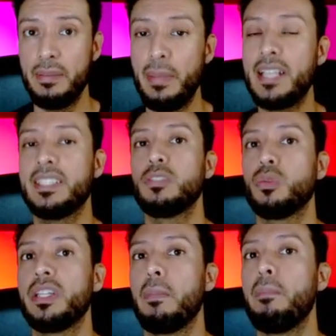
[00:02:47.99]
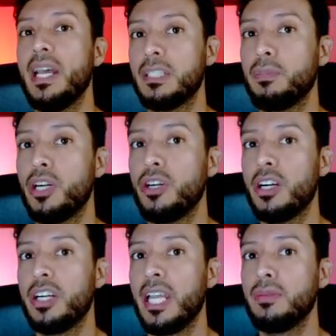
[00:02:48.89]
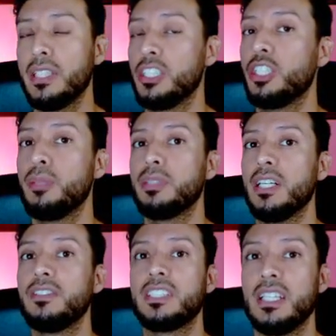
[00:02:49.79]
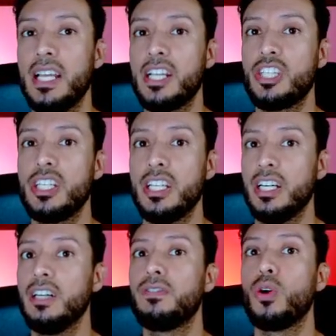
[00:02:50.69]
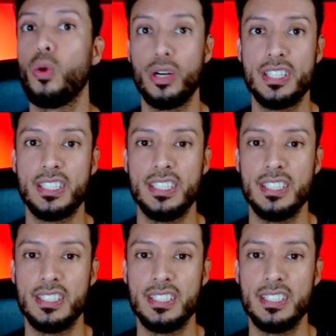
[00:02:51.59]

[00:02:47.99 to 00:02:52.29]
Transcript: makes this one of the best Mario Kart games in terms of selection of courses.